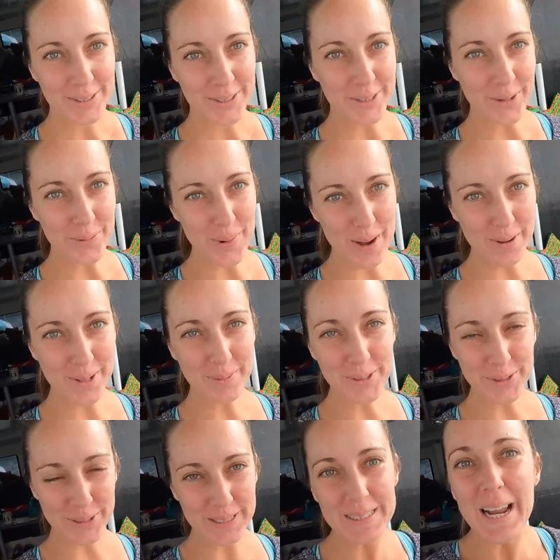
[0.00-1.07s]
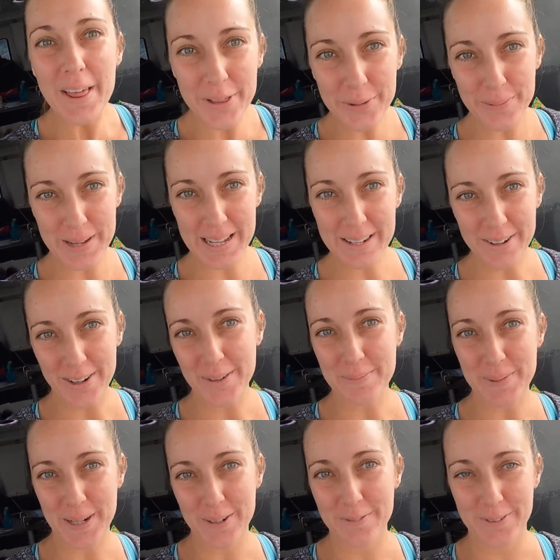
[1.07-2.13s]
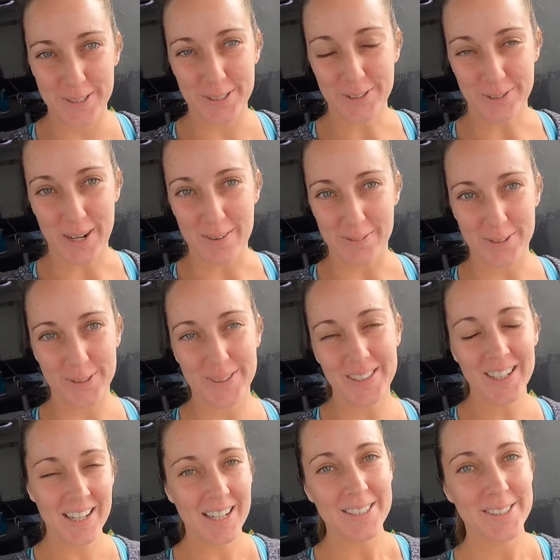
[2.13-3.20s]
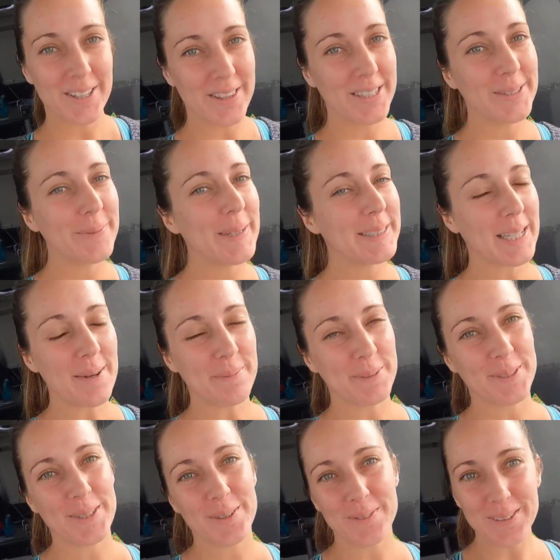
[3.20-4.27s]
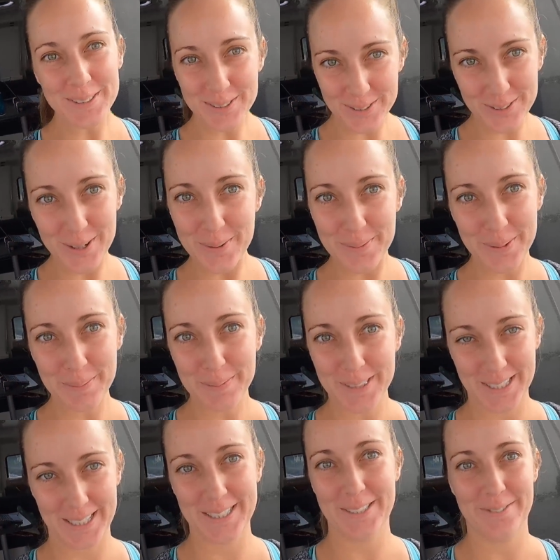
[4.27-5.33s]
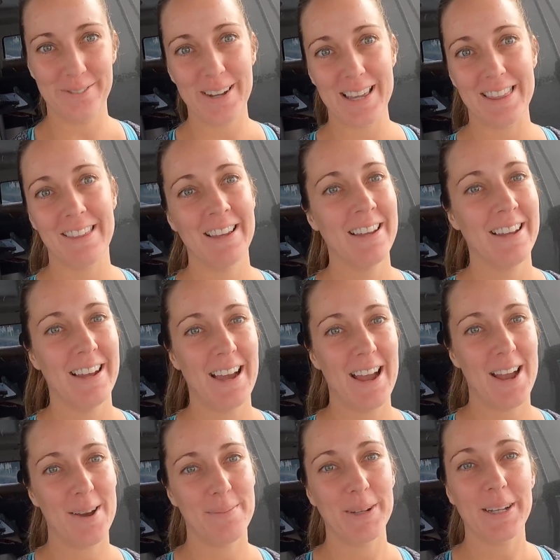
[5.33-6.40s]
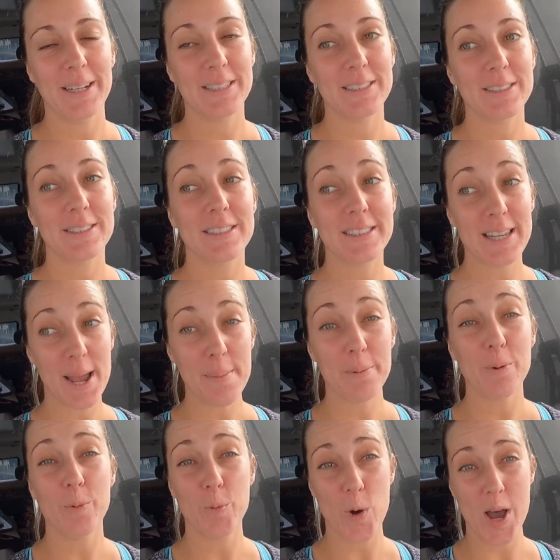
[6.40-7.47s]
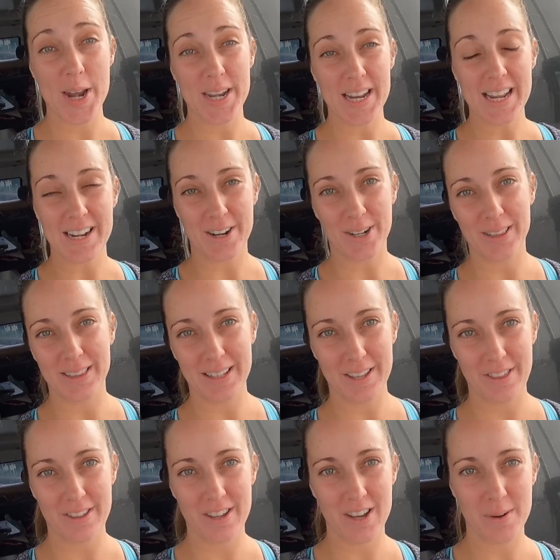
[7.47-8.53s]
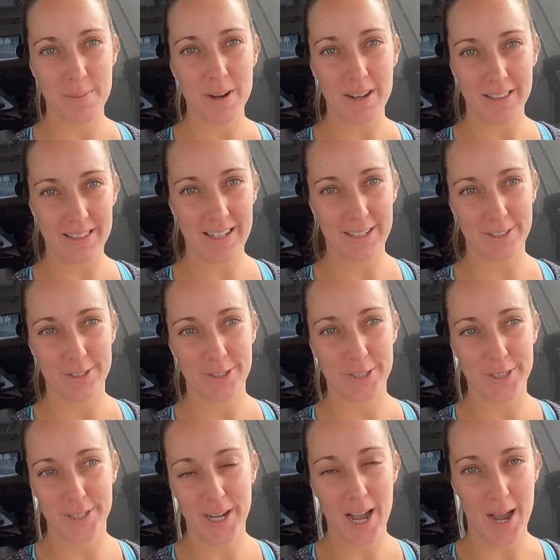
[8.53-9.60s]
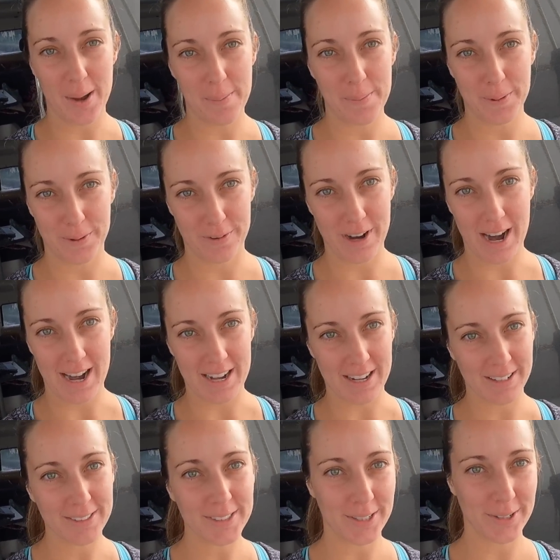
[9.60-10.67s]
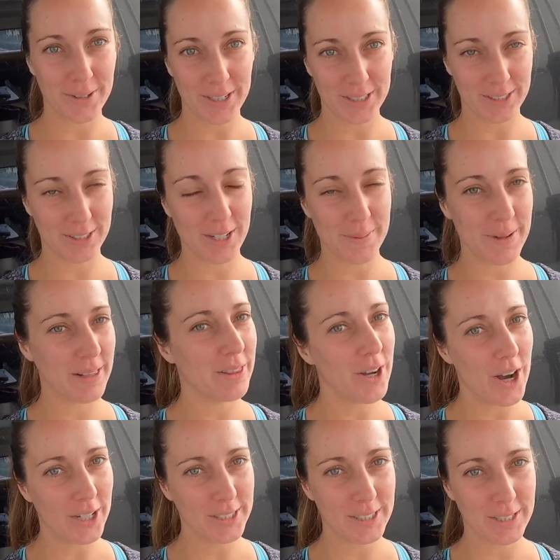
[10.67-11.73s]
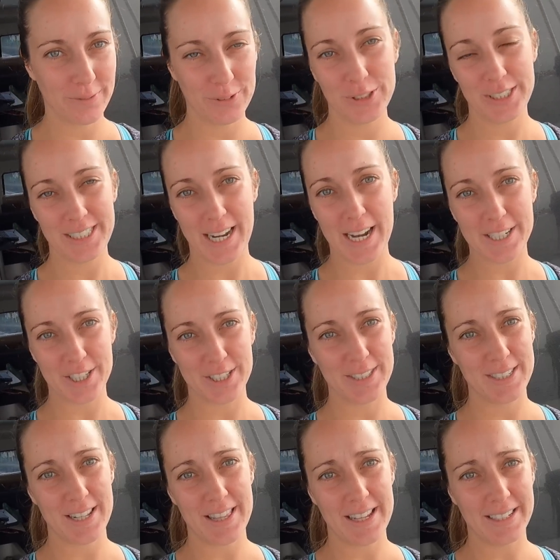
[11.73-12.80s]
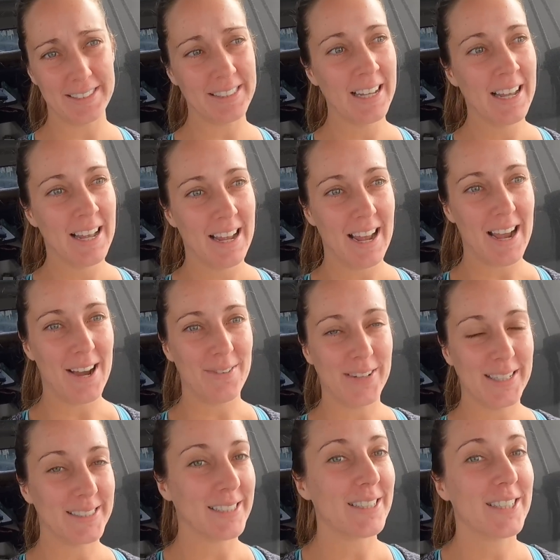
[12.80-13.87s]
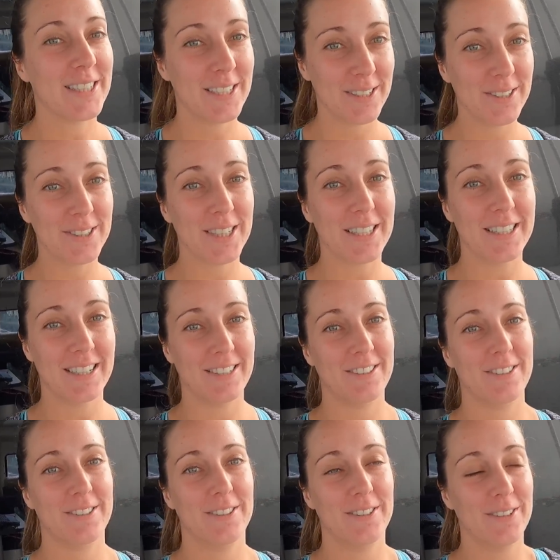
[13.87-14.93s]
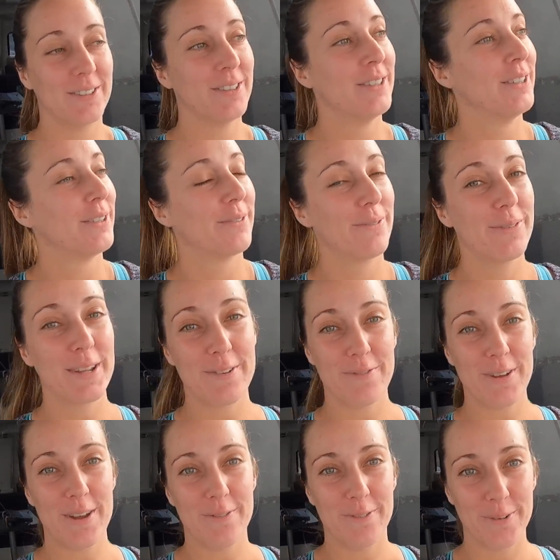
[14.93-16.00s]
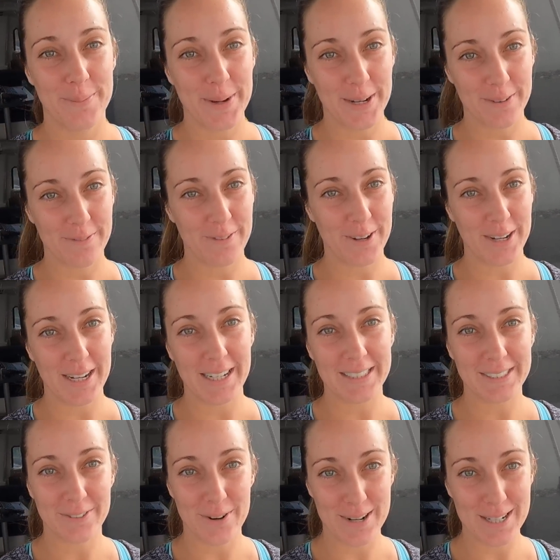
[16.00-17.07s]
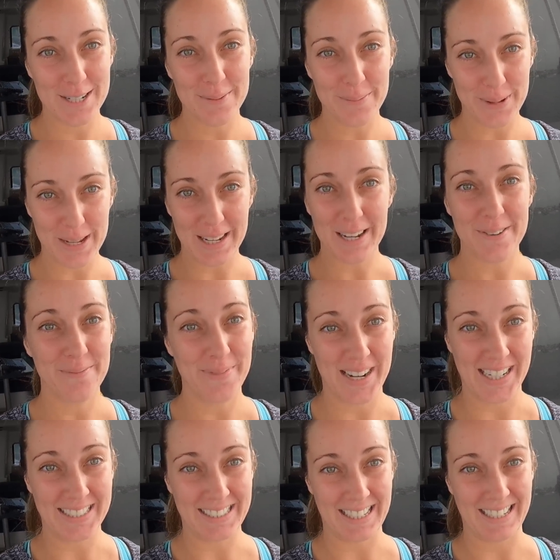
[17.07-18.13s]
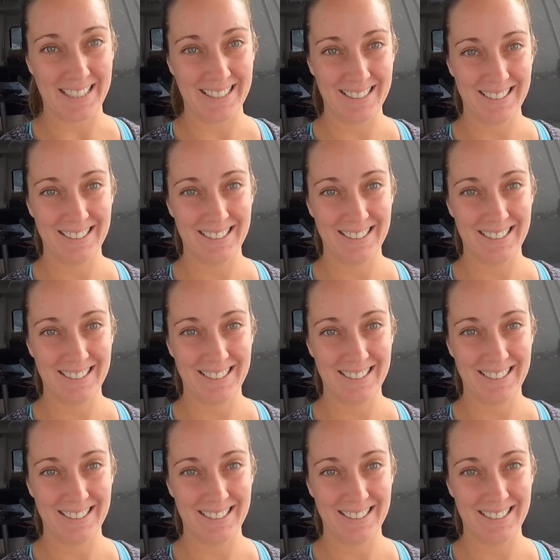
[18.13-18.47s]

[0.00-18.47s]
So welcome to another week on Barefoot Travels. So this week's episode we're super pleased with. It's step 1 in our lithium electrical upgrade. So there's going to be lots of different stages to this. It's a huge electrical refit for Barefoot. It's going to be amazing.